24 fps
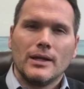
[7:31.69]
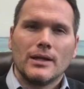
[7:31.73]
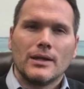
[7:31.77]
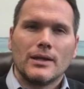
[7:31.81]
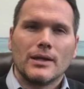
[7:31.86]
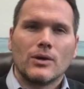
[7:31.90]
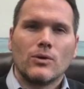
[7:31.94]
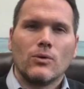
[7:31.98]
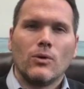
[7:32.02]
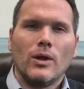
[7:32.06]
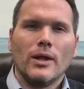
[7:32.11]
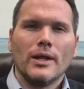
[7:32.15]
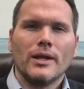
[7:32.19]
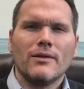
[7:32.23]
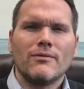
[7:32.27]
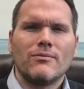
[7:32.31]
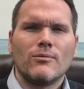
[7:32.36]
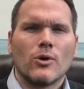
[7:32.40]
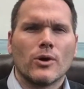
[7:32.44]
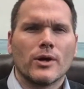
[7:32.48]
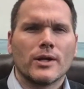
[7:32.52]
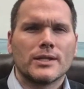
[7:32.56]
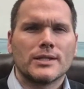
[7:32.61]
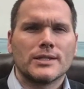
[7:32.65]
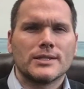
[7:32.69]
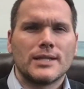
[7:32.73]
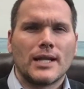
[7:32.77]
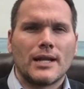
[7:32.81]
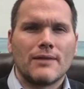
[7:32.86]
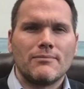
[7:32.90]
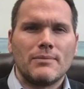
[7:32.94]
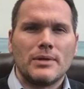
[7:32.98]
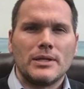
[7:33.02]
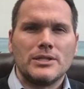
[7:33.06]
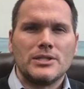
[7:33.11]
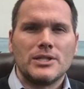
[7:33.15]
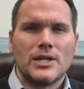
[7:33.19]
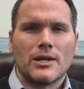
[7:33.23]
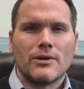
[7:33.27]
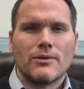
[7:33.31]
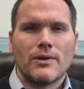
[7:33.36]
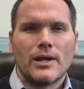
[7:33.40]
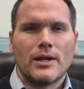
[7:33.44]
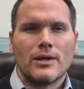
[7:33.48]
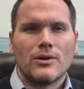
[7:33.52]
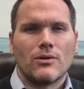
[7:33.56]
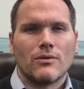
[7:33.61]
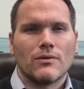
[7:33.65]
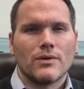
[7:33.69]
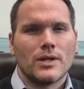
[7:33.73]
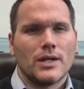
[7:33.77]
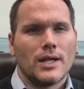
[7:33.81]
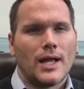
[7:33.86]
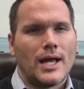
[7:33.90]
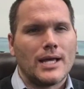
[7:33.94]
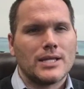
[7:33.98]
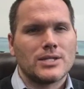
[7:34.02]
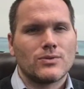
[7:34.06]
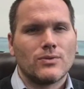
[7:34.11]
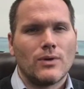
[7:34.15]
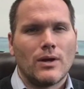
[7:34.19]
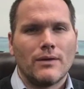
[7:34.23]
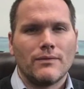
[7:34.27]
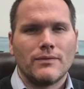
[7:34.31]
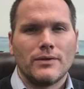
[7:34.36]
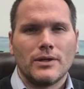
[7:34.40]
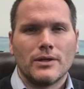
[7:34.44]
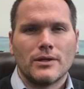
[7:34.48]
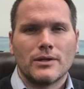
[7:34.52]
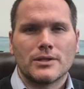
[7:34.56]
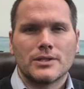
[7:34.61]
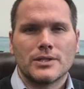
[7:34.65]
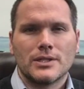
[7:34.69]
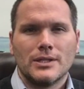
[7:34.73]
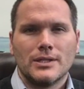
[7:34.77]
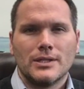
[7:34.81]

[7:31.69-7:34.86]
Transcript: The quality of mortgages that have been generated over the last 12 years